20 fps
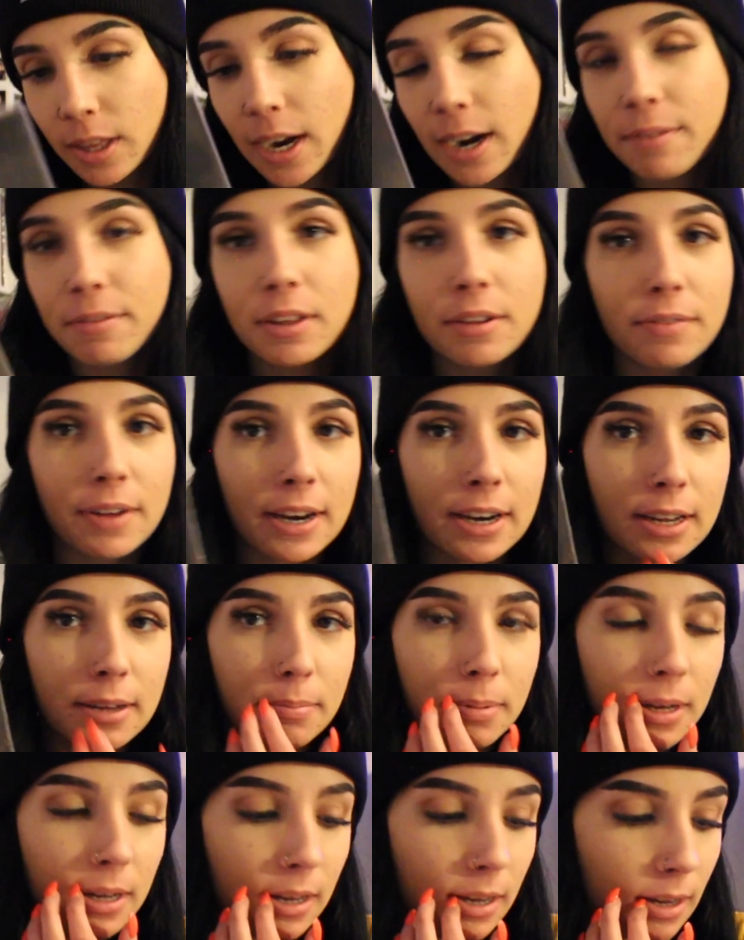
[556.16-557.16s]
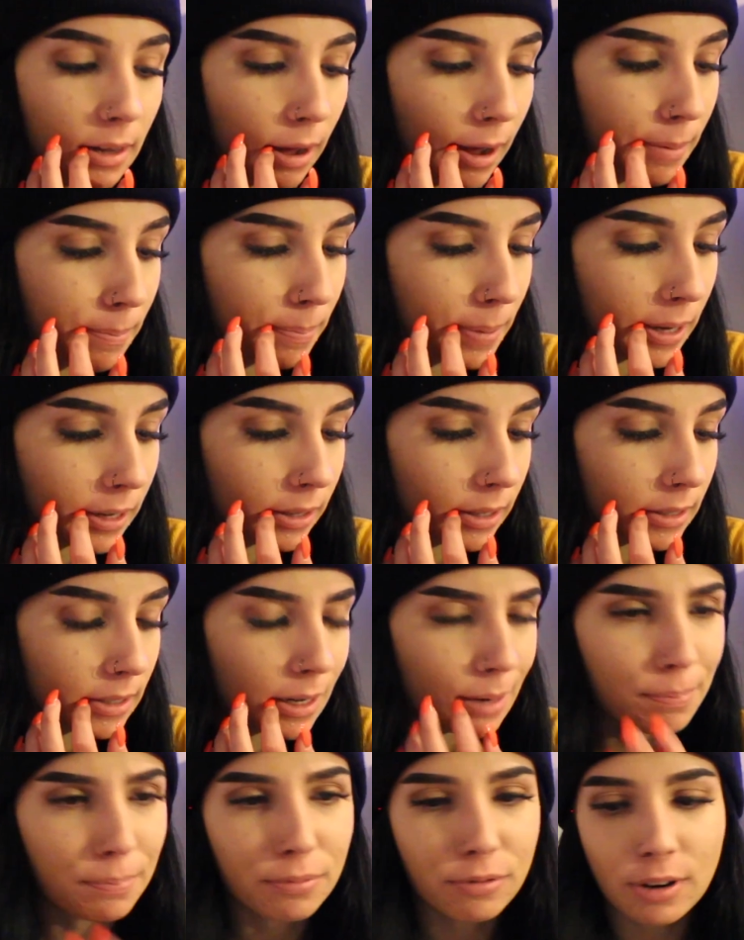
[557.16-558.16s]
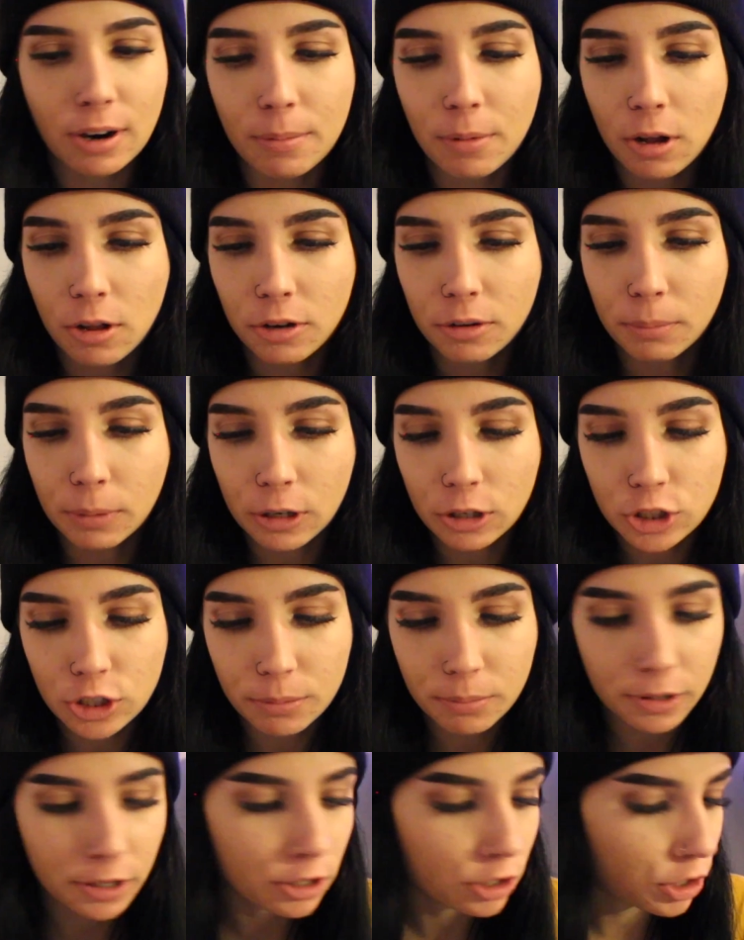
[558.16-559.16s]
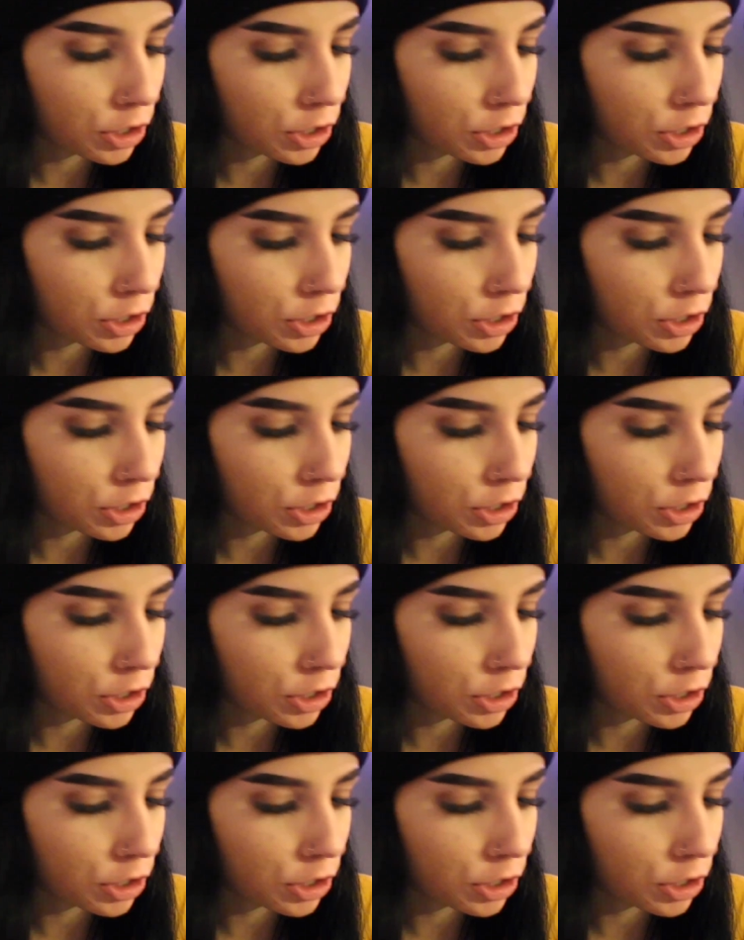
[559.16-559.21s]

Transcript: Then I have the Vane EP. I picked this up from All in Merch, I'm pretty